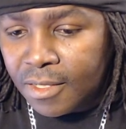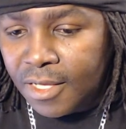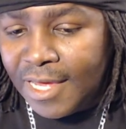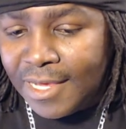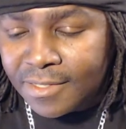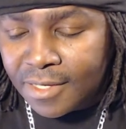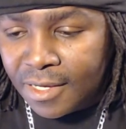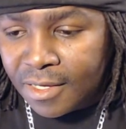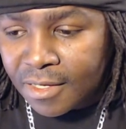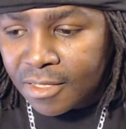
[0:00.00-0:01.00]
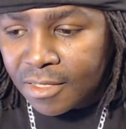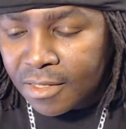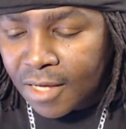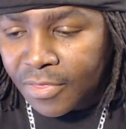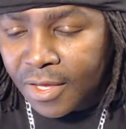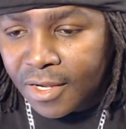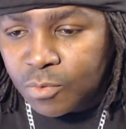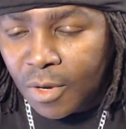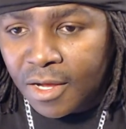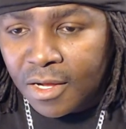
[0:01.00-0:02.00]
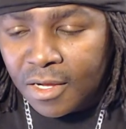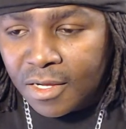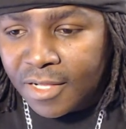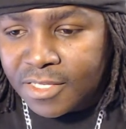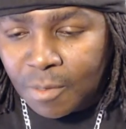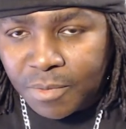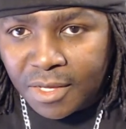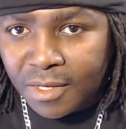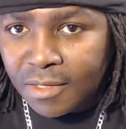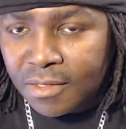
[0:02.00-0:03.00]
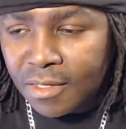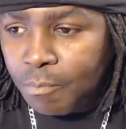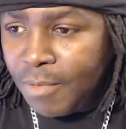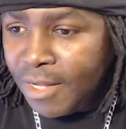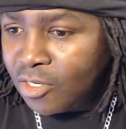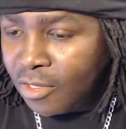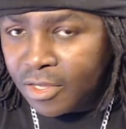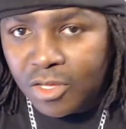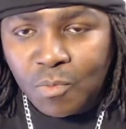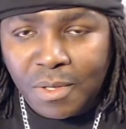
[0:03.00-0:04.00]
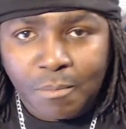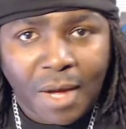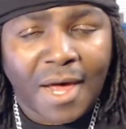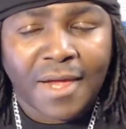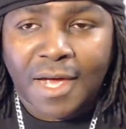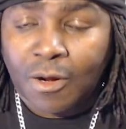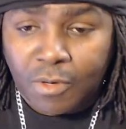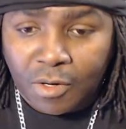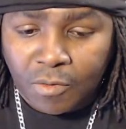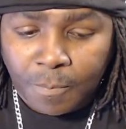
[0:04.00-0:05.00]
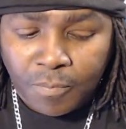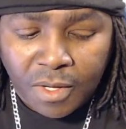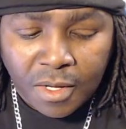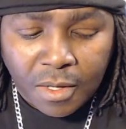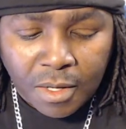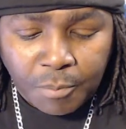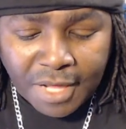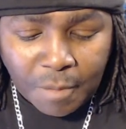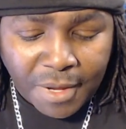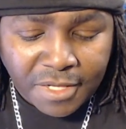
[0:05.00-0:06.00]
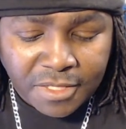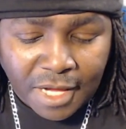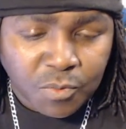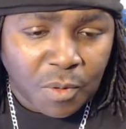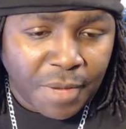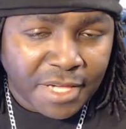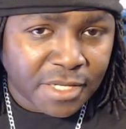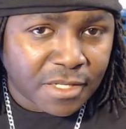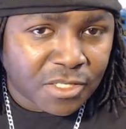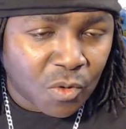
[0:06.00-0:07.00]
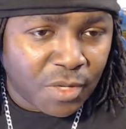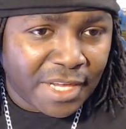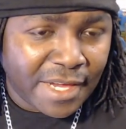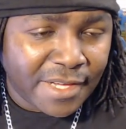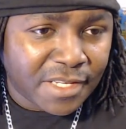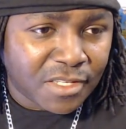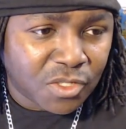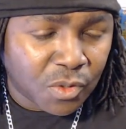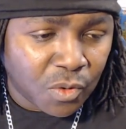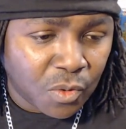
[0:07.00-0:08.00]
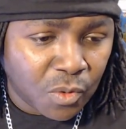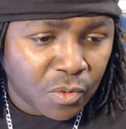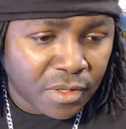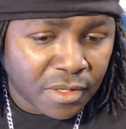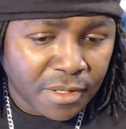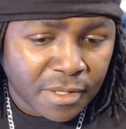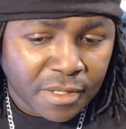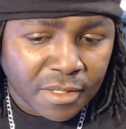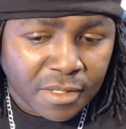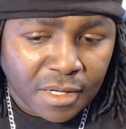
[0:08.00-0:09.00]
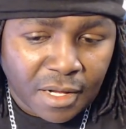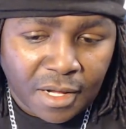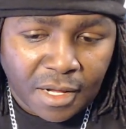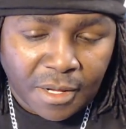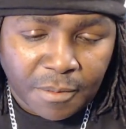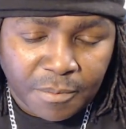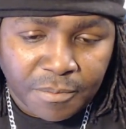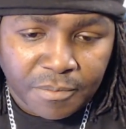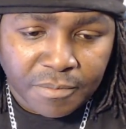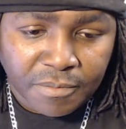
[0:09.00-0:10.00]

easy. I think that's why it's something mental in the human mind. I don't know but that makes that's what makes it so easy to um,